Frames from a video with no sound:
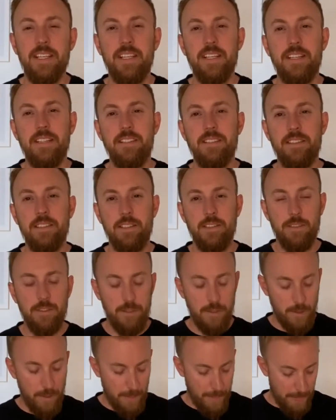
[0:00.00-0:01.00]
So
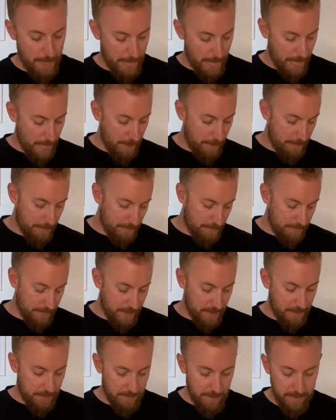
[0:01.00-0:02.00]

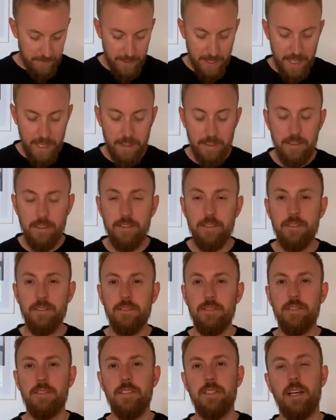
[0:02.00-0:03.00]
we've now
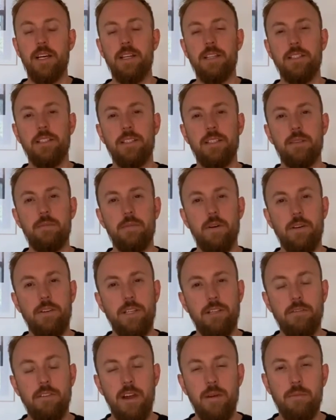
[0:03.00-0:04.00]
done the body
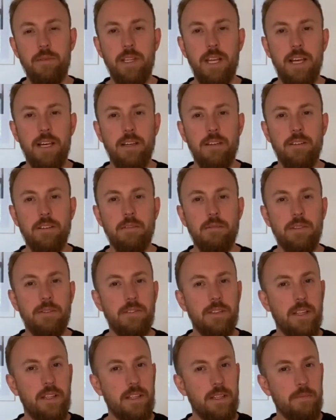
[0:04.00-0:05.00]
rub down, we've
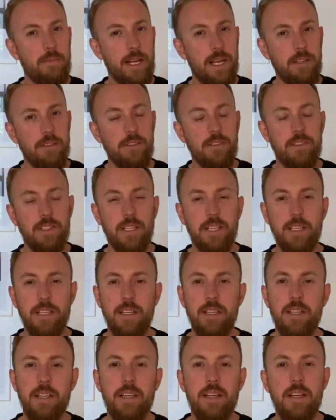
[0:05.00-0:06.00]
done the bouncing.
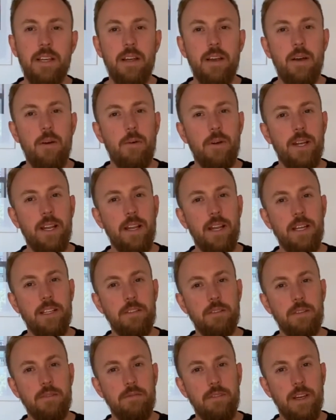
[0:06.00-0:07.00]
What I'd like
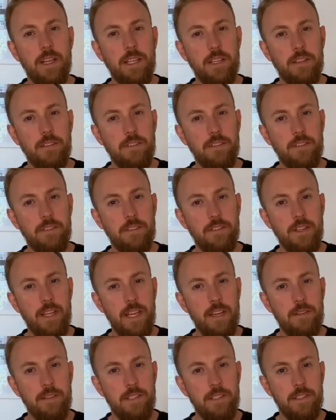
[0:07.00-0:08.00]
to invite you to do
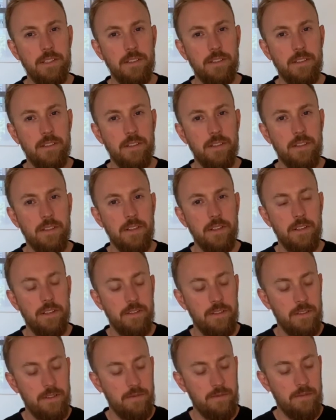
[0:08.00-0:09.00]
now is just
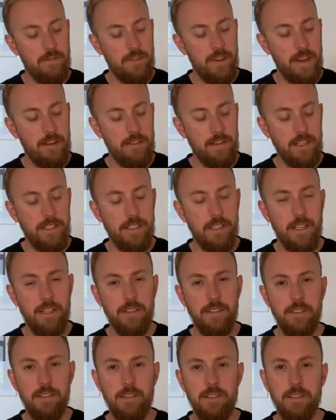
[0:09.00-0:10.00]
some very
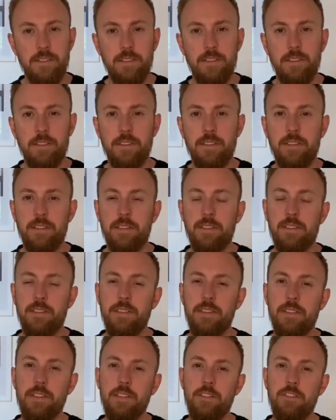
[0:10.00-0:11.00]
gentle,
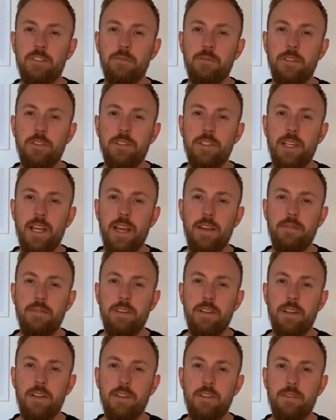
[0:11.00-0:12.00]
almost
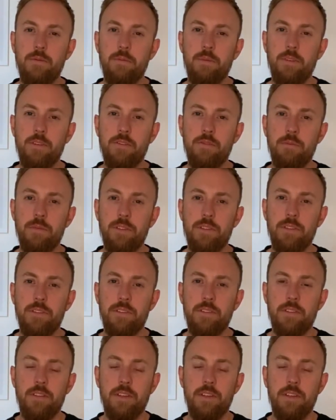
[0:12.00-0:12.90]
effortless movements,